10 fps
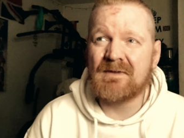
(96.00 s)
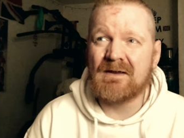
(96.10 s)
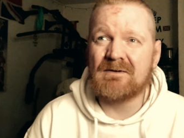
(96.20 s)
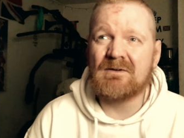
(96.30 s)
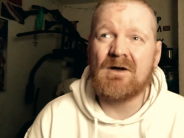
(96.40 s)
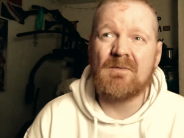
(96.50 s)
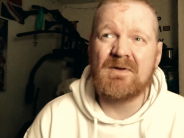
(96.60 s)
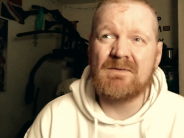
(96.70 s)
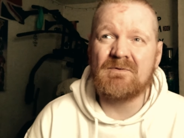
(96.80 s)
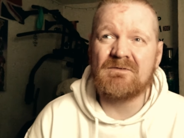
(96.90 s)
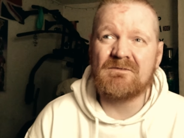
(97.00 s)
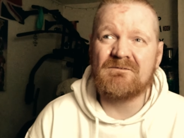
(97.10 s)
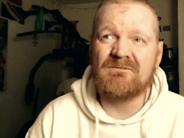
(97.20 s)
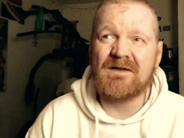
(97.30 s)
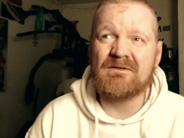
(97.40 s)
and a lot of
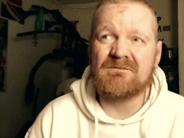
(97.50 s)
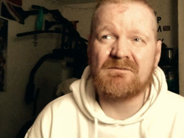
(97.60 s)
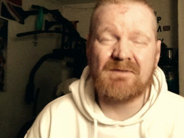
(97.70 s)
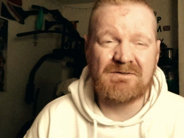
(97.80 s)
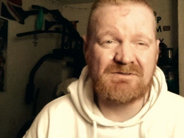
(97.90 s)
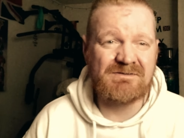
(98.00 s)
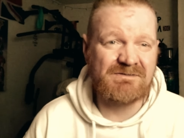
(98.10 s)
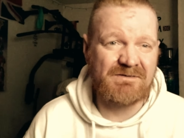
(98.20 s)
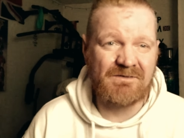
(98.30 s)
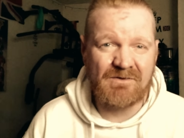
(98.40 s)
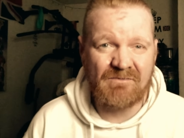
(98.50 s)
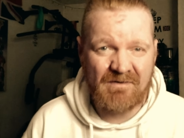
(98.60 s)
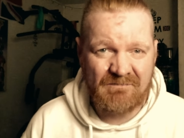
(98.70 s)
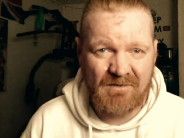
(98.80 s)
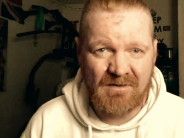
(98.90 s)
people fail to mention Cynthia
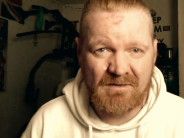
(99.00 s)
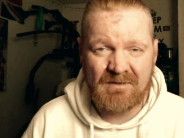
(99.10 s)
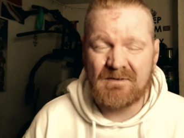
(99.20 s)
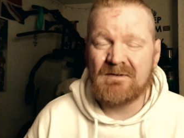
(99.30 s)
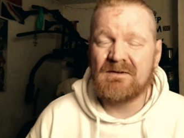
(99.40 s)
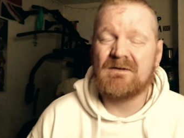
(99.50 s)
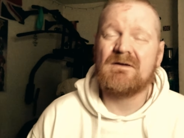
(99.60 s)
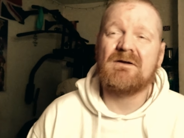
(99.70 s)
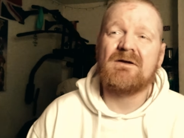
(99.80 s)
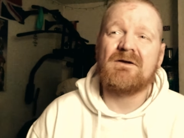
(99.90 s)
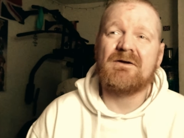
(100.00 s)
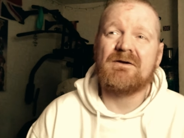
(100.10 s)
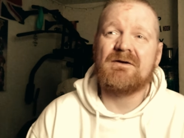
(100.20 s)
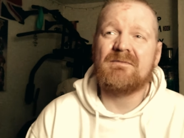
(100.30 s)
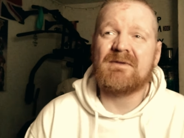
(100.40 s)
Rothrock.
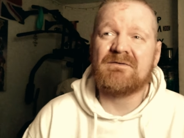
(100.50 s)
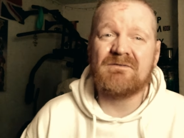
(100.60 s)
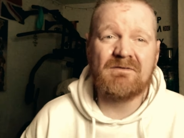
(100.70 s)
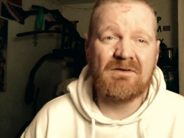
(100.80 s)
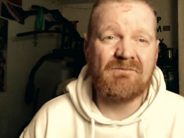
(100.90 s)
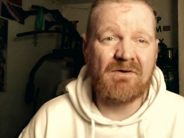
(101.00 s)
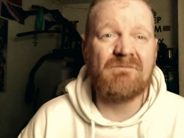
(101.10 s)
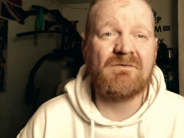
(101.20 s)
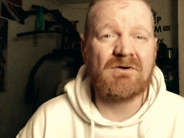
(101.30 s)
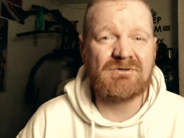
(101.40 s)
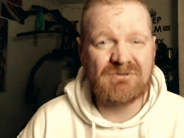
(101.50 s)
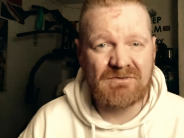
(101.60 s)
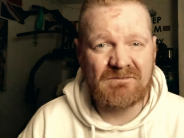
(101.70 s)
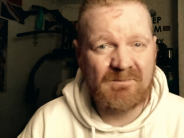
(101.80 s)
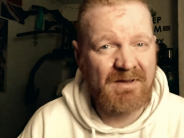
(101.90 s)
Um, now, Cynthia Rothrock
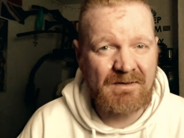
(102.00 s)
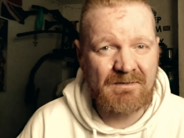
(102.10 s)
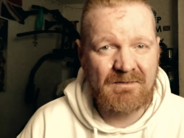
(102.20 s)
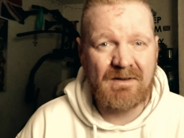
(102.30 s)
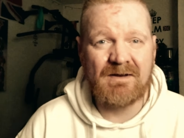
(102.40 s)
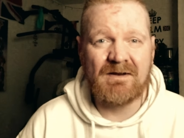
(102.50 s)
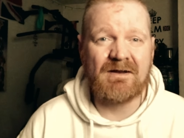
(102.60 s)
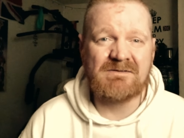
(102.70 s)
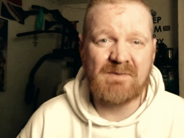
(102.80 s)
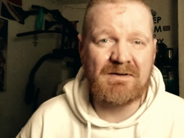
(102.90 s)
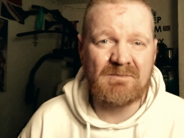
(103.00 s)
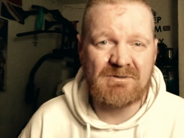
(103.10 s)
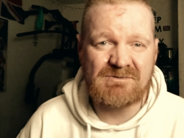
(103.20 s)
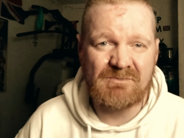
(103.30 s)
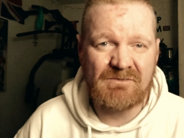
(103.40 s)
should have been in an
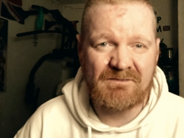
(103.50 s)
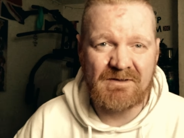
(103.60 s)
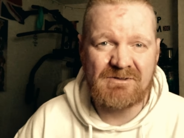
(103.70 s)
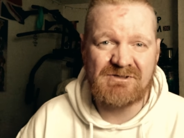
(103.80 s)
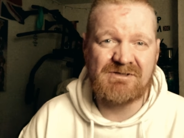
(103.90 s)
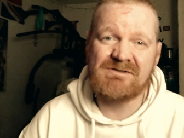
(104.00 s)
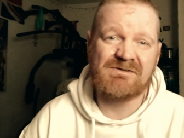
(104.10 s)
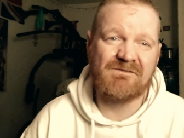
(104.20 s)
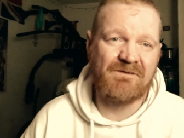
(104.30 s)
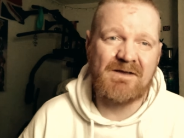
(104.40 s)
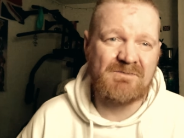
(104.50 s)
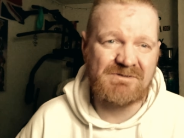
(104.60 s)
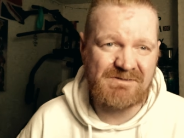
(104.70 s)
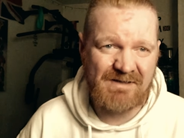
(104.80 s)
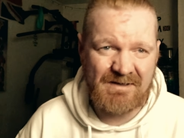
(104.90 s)
Expendables movie. She's as
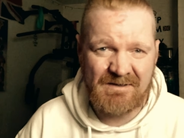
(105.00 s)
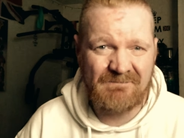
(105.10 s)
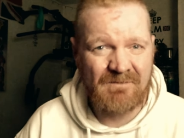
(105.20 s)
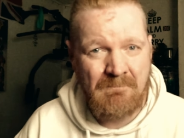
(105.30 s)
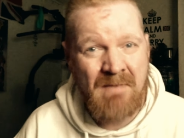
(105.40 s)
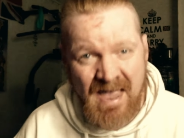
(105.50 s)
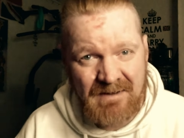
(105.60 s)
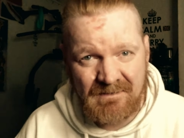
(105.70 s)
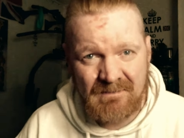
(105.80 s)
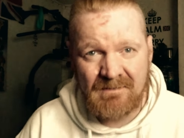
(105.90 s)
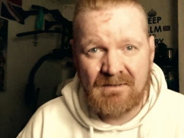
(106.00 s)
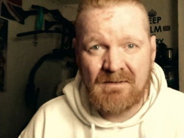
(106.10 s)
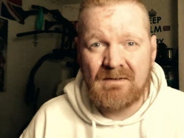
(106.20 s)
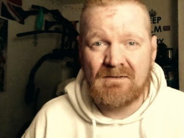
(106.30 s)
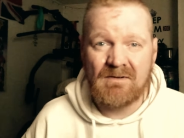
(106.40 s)
famous as any of the men
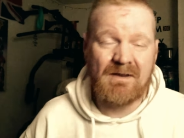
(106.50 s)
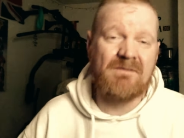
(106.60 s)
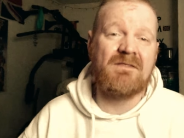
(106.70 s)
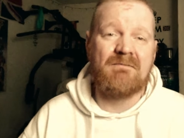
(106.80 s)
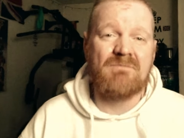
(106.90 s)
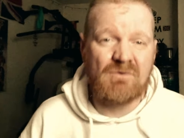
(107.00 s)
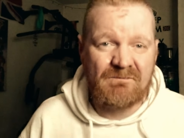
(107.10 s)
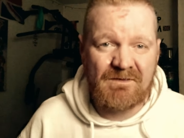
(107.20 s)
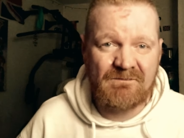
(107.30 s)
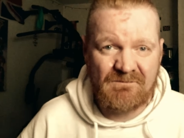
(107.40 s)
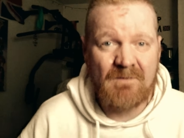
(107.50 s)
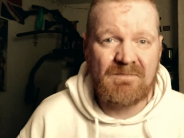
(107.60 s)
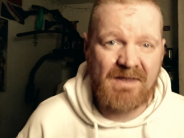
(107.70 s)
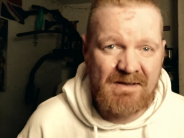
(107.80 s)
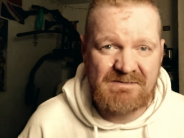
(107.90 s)
in them movies
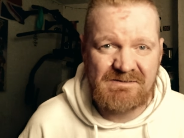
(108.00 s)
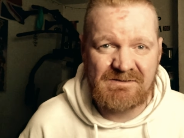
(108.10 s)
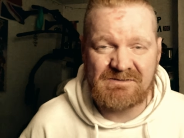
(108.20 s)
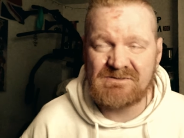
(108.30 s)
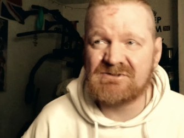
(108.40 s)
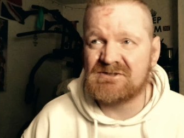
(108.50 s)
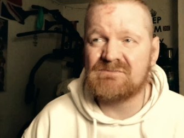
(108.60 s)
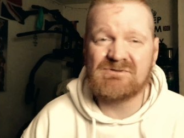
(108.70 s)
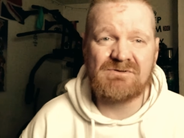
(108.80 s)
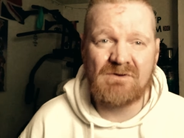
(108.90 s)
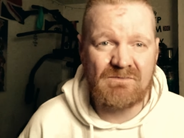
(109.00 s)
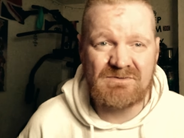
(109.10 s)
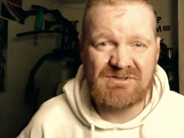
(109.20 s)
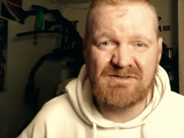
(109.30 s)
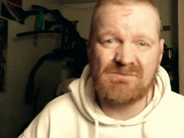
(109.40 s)
from the 80s. She was her
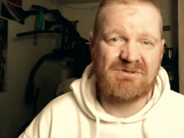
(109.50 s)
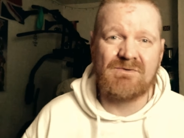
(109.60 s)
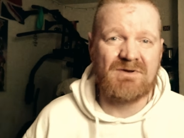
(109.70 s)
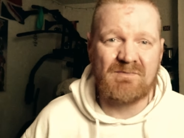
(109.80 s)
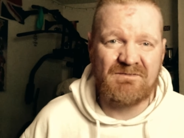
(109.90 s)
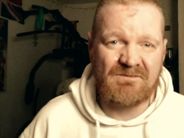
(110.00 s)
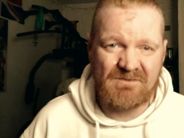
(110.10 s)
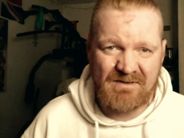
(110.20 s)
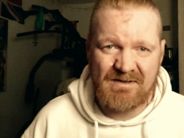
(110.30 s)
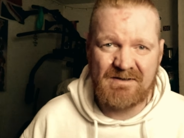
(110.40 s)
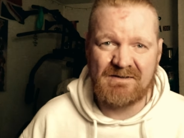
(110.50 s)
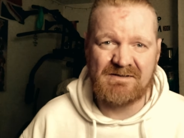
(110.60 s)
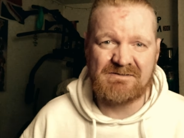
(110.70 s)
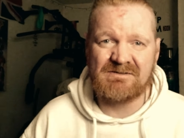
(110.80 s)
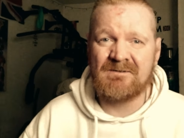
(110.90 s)
own, she was doing it before any of
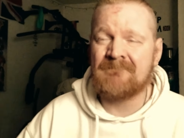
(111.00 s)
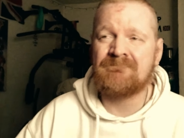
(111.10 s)
these